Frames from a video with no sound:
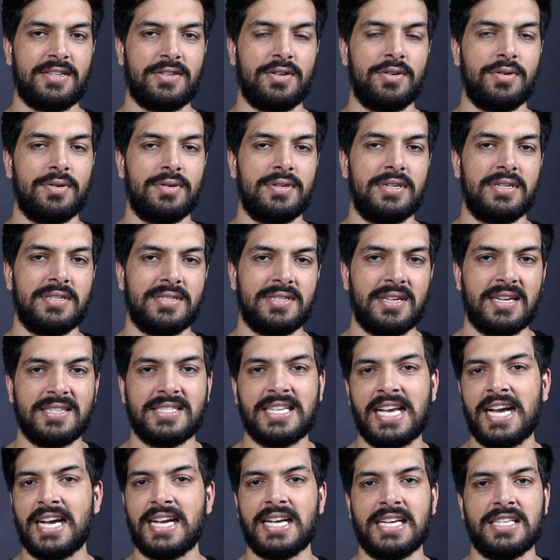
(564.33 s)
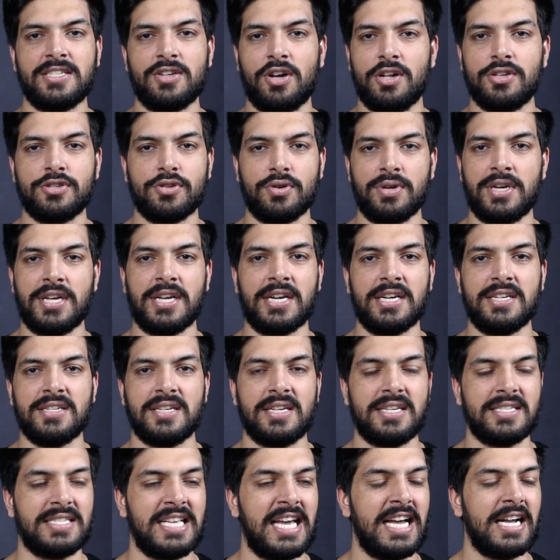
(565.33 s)
So a sack is also in English
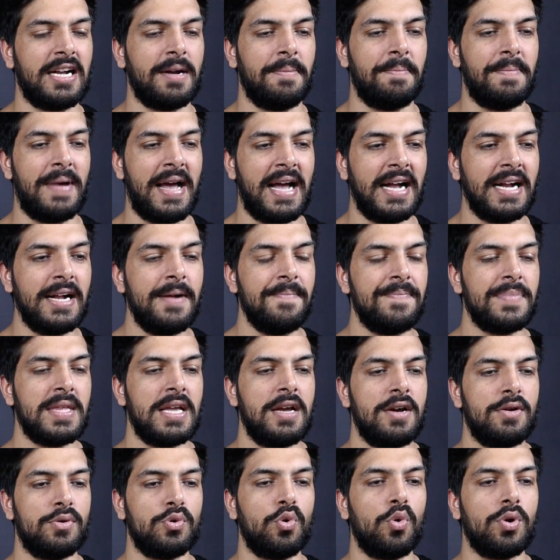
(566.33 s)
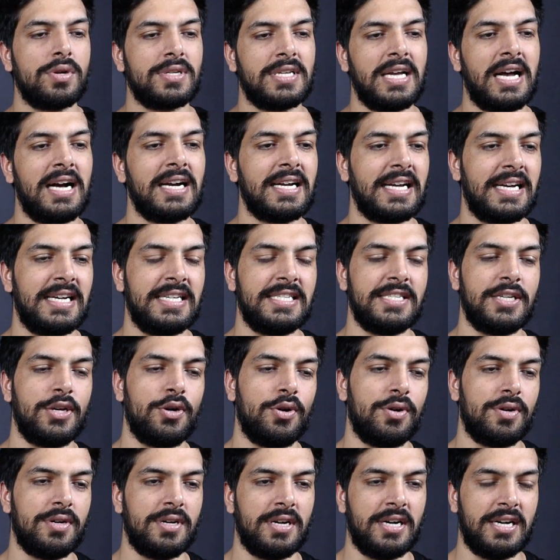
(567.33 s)
a sack, a bag. Rucksack is
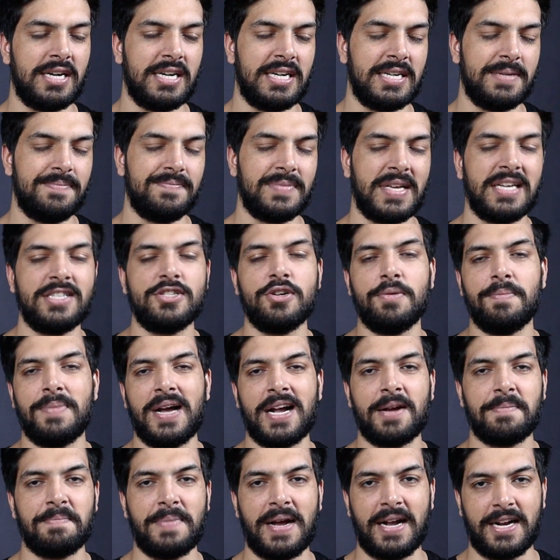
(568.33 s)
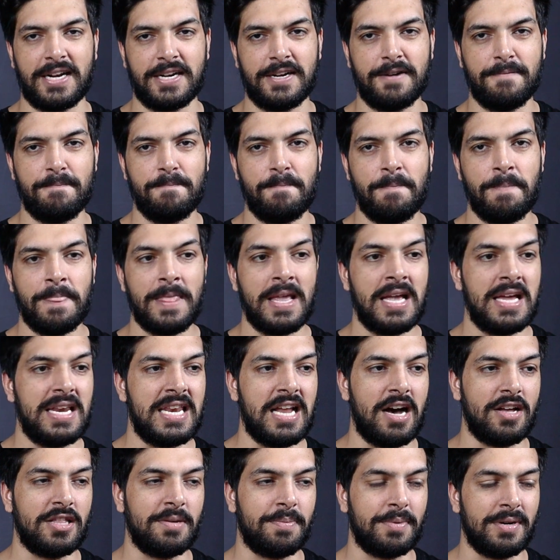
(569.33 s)
your backpack.
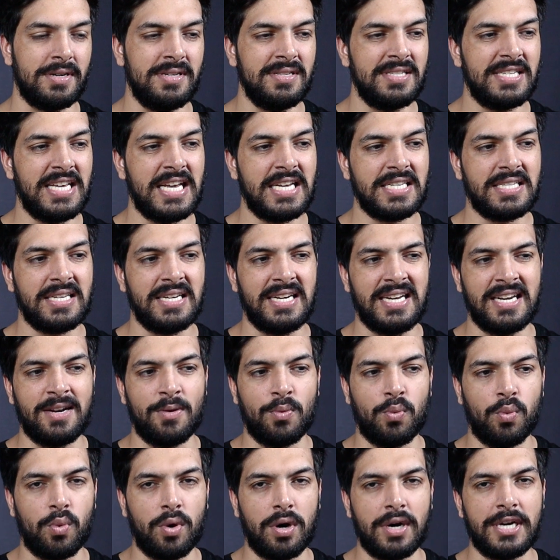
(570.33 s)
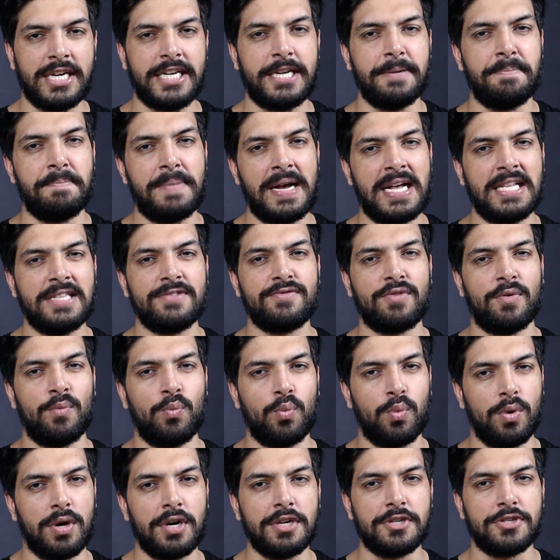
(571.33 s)
Now the pronunciation in a word depends
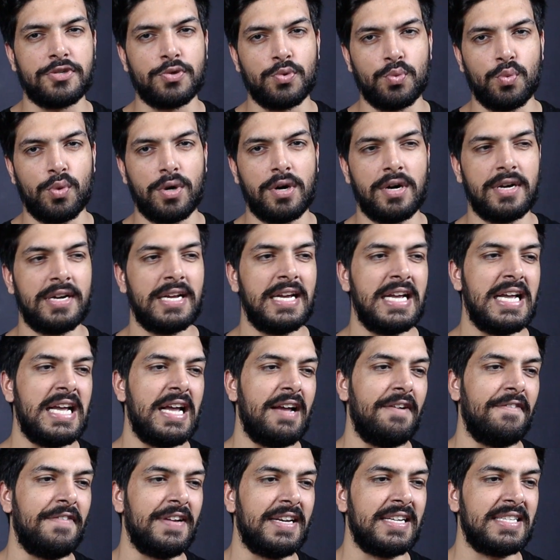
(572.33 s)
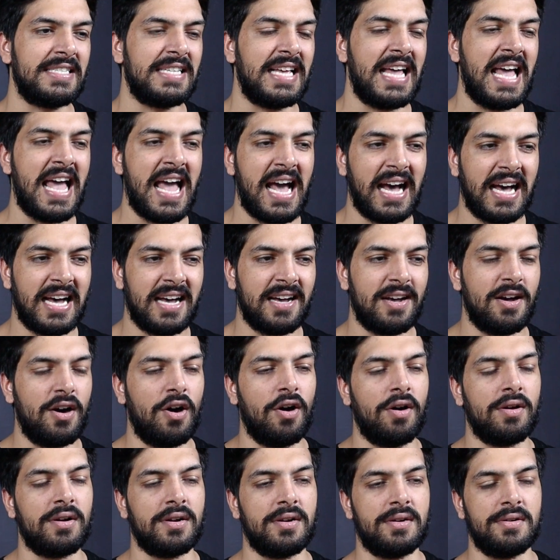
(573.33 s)
from word to word. If it is R
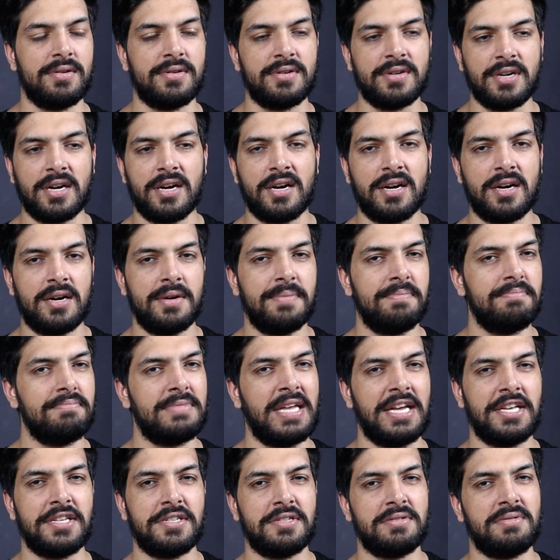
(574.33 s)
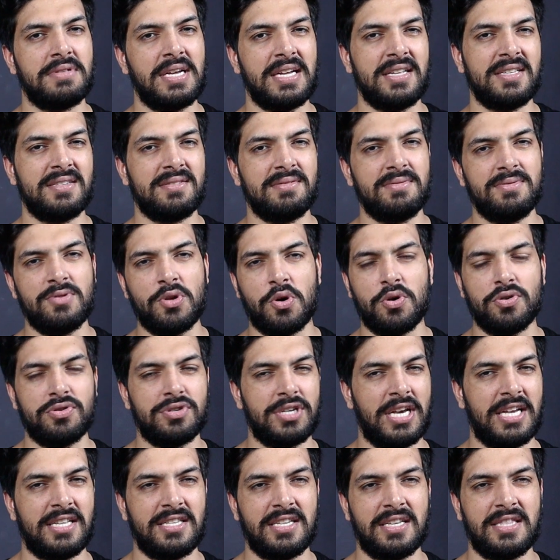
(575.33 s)
or R, there's no
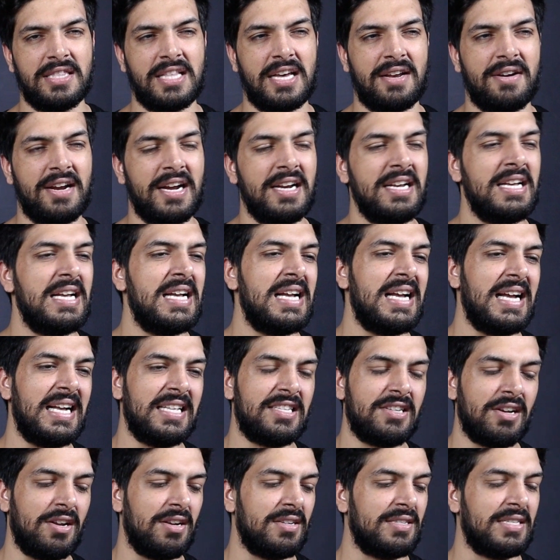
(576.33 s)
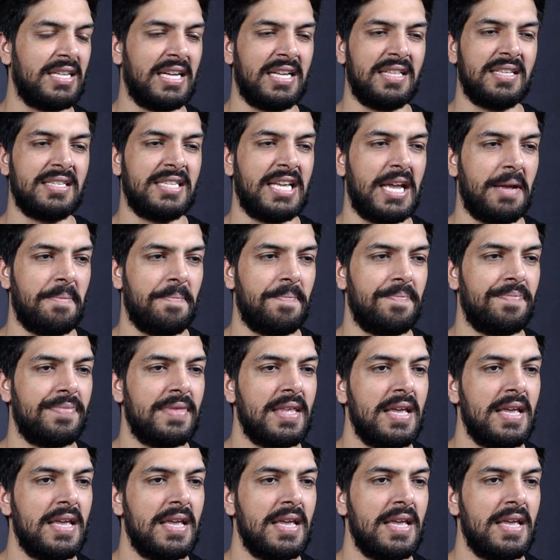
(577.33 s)
change in there, right? It's gonna stay the same.